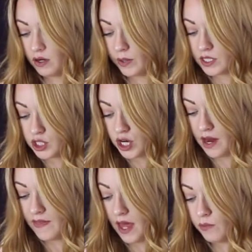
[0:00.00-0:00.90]
a quick stir,
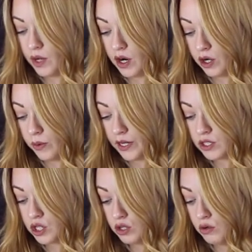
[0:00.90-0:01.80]
and then we are going
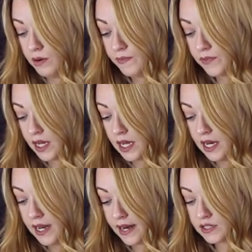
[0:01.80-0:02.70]
to
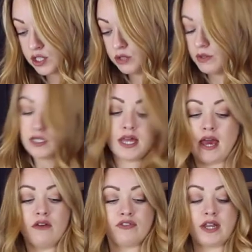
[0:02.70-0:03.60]
let it do its
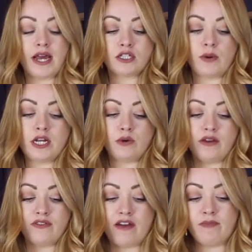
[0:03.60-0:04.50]
thing for the next twenty to
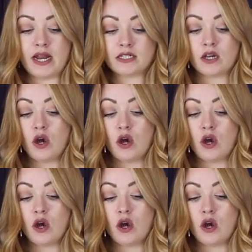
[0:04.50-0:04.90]
twenty-five minutes.